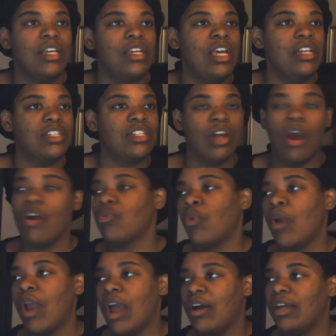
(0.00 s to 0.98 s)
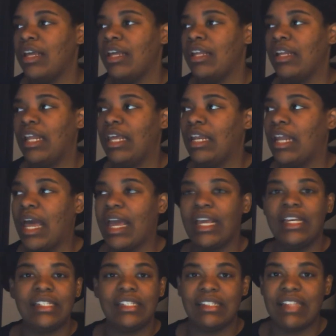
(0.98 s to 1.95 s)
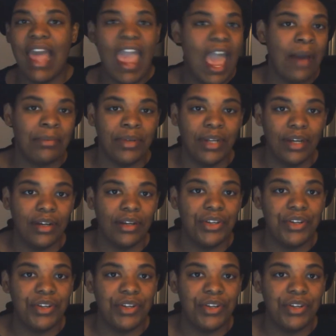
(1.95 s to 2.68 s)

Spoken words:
He turned around and then like he stabbed her.